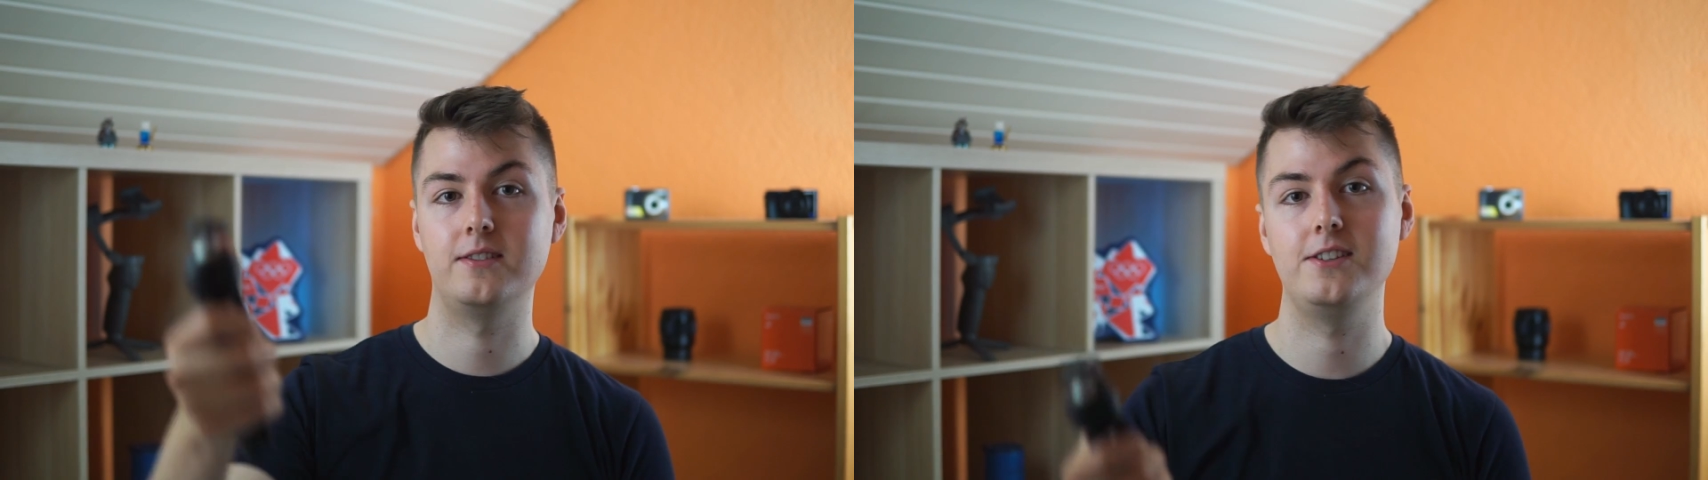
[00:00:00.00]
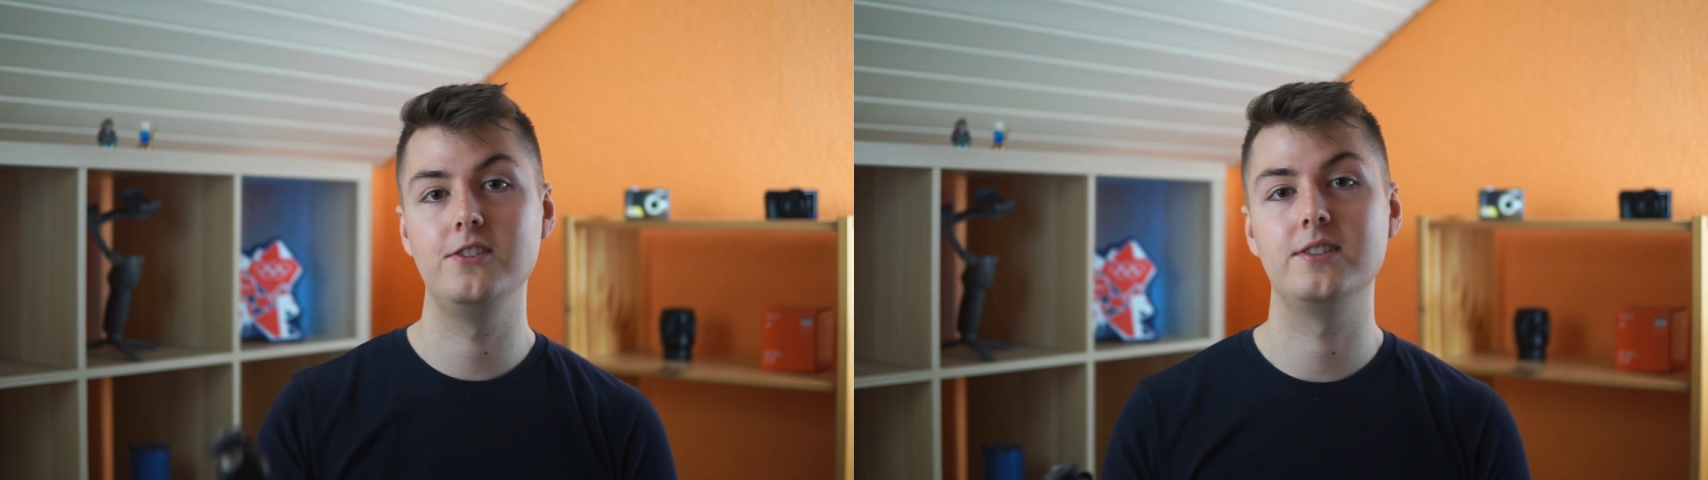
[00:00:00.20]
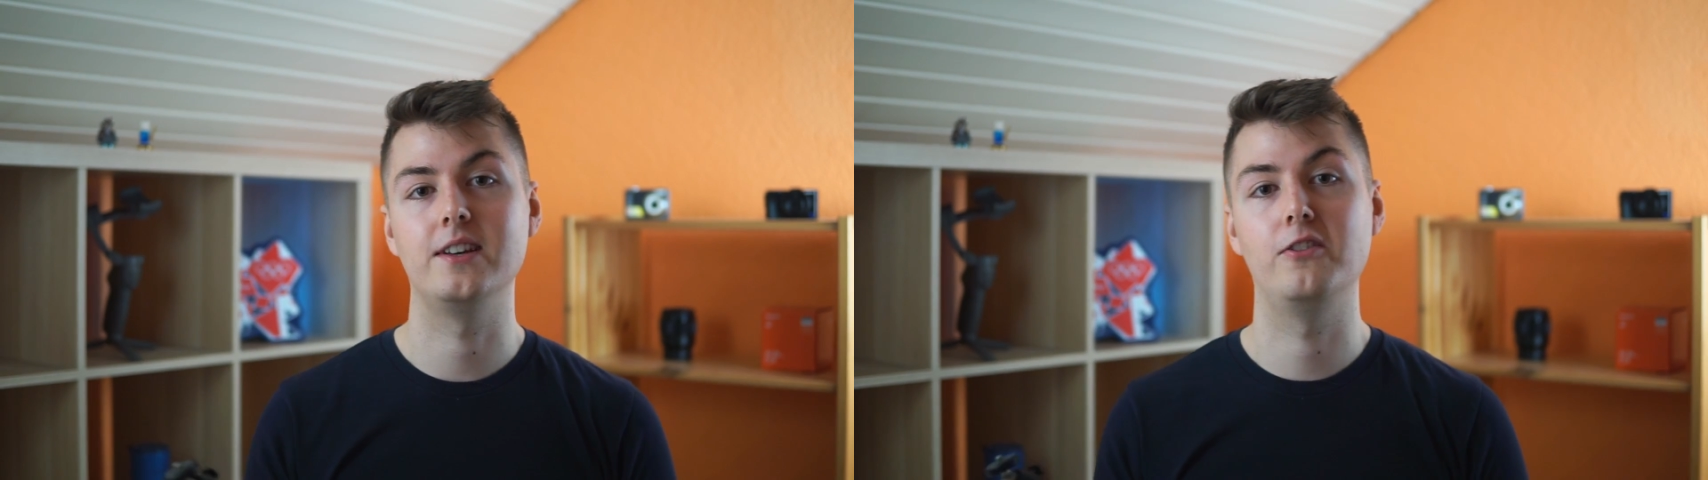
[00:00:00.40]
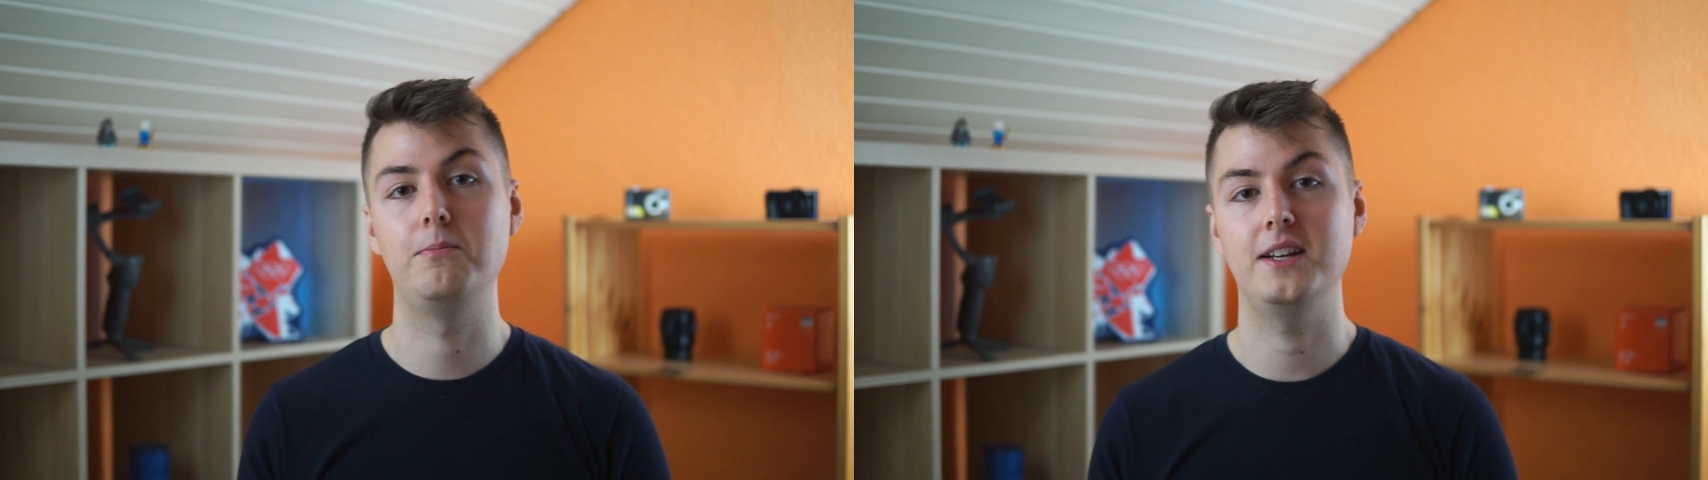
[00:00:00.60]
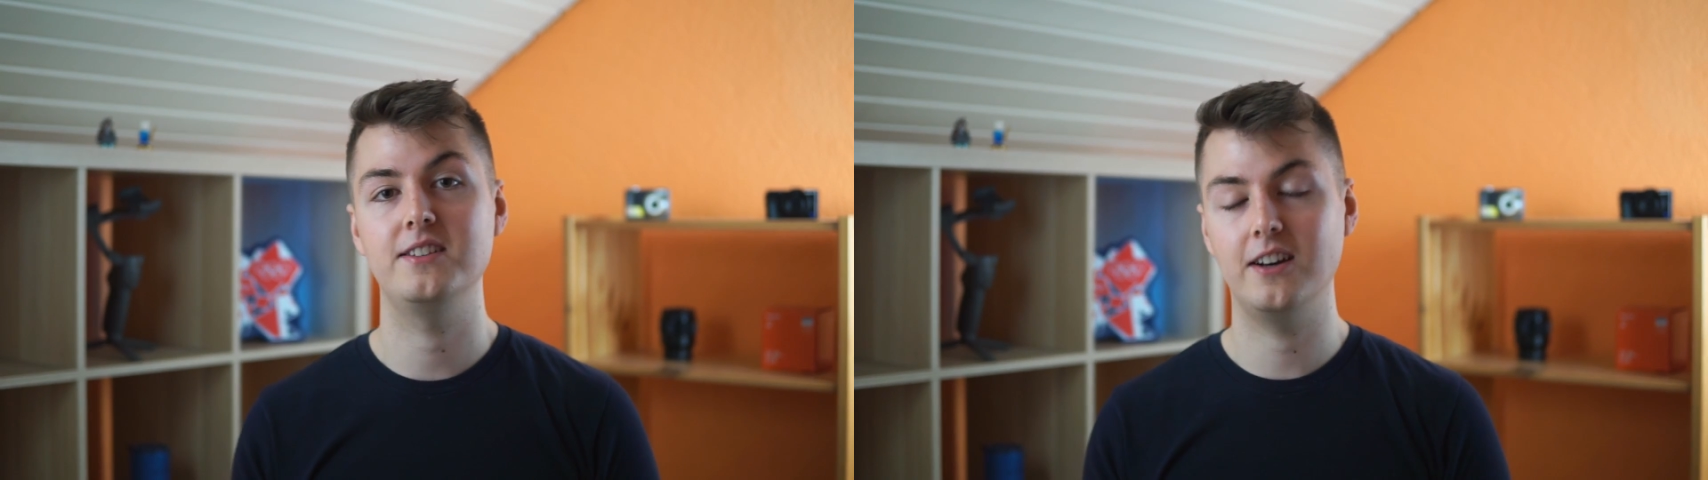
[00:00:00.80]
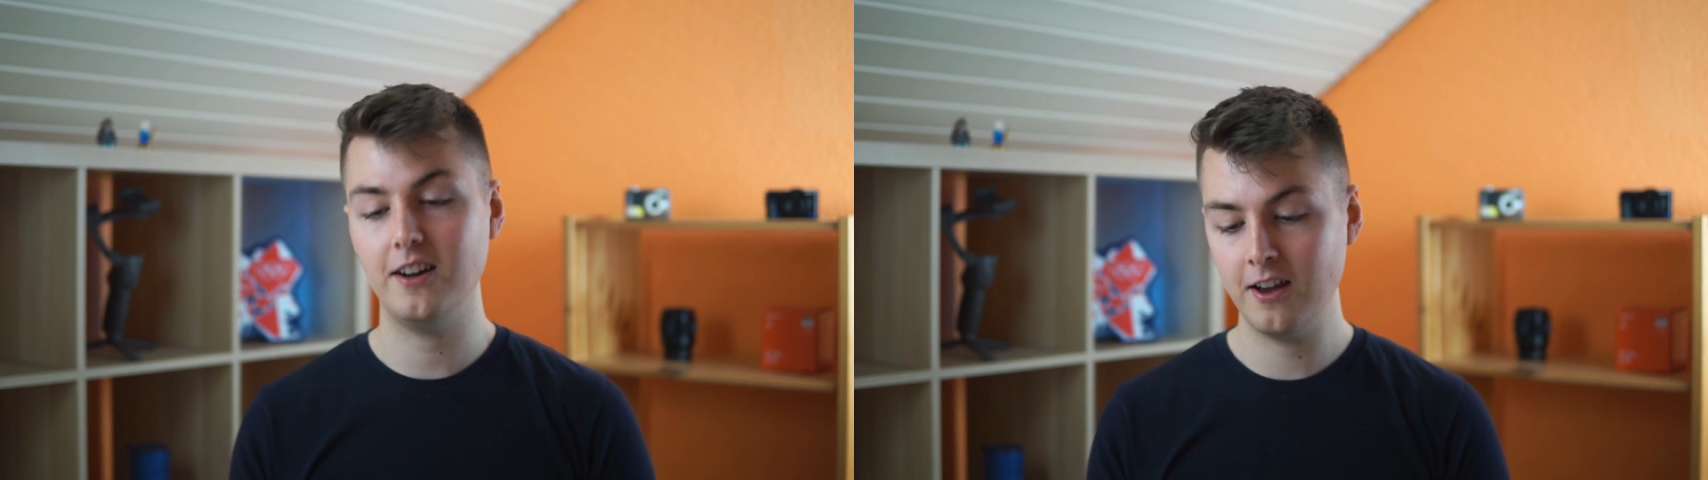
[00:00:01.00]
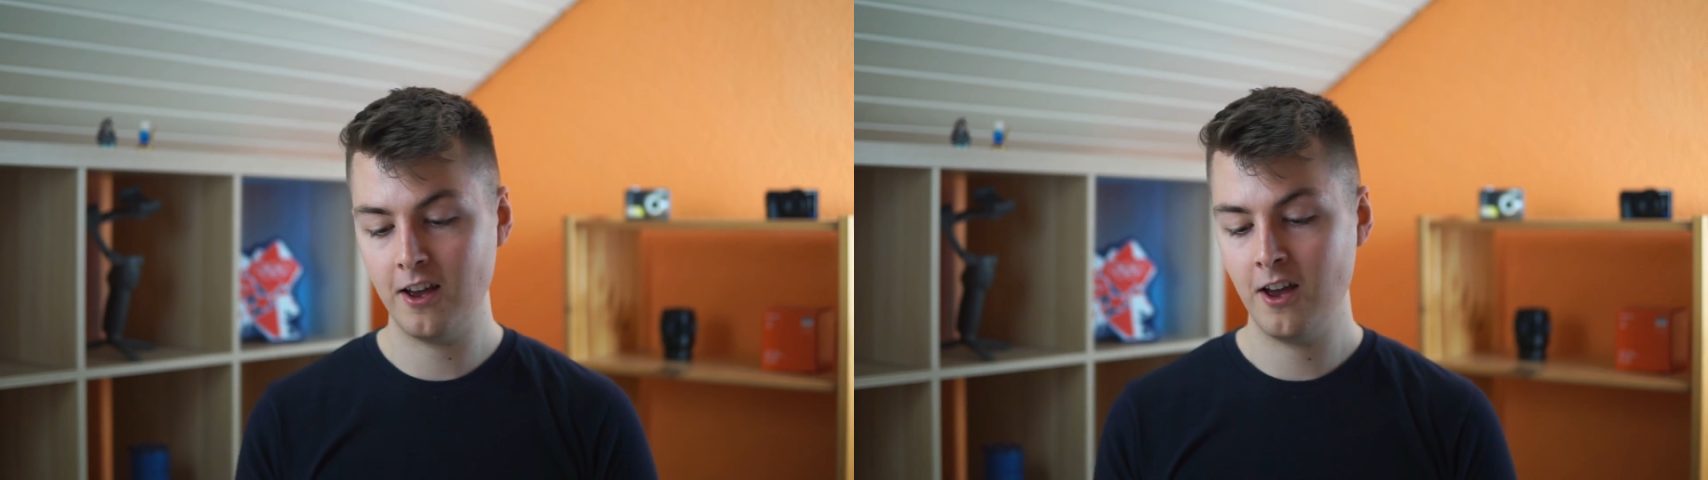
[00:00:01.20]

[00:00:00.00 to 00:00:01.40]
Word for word: see yourself better.